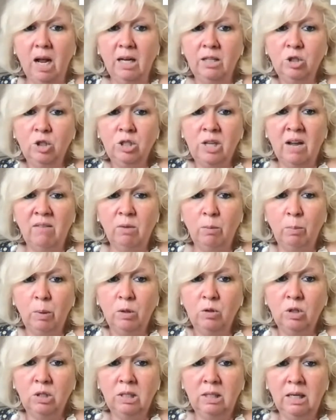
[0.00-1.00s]
just haven't
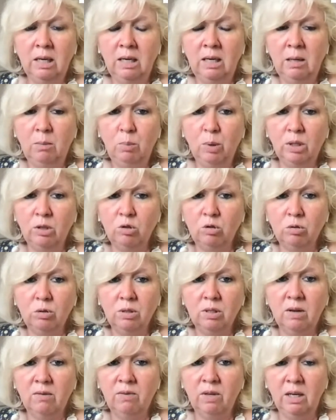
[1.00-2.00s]
posted any
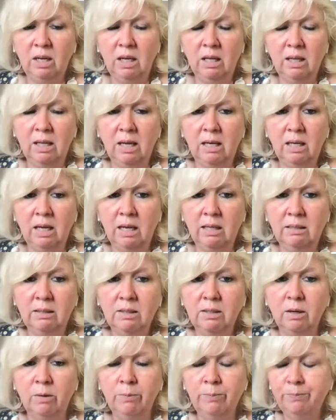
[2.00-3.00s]
pictures of any of that yet.
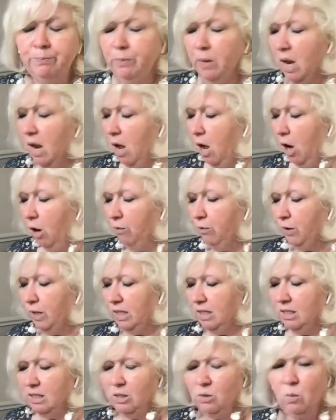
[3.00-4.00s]
So
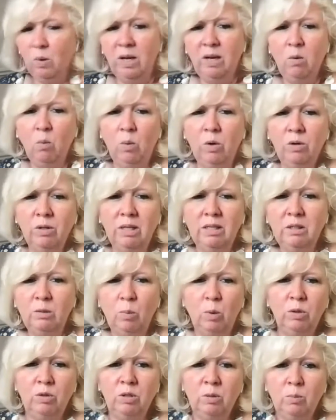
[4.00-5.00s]
hopefully this week we'll get to
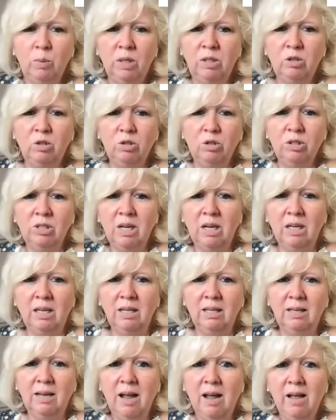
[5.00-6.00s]
post some pictures
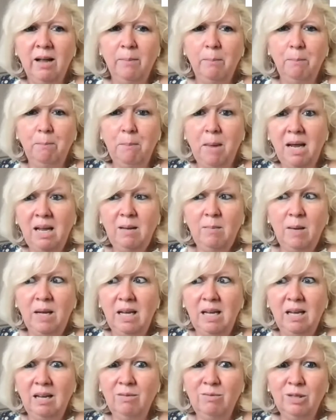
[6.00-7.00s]
and maybe
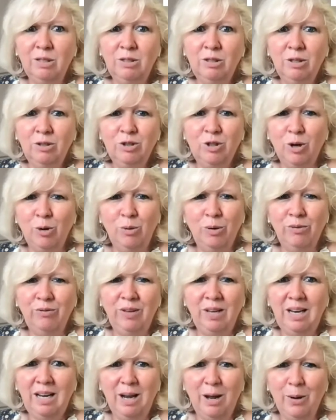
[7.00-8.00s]
even show a
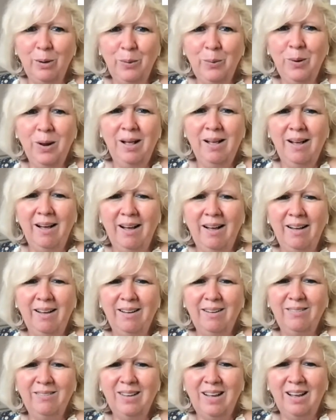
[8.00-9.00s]
video
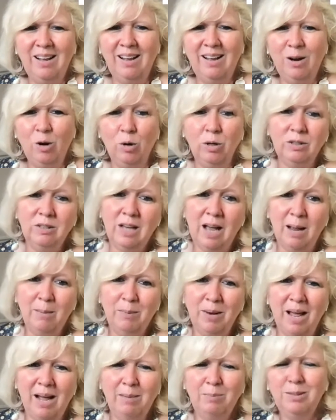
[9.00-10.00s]
of or a time
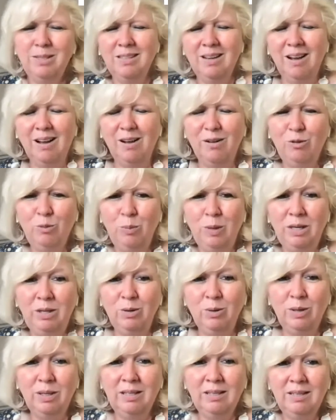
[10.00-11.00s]
lapse of me
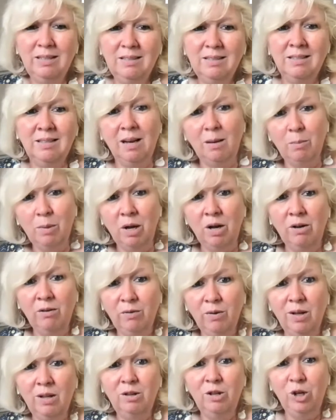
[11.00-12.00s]
doing some of
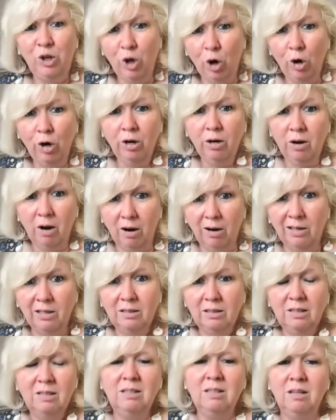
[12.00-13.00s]
the yard
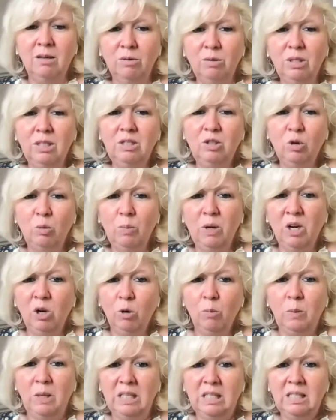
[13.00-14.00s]
art. So these are
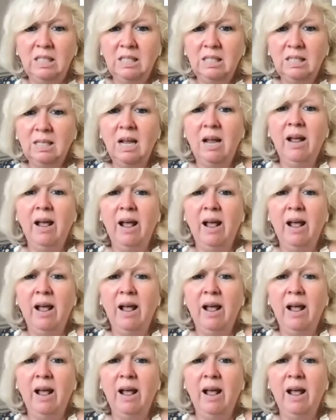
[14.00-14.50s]
bigger pieces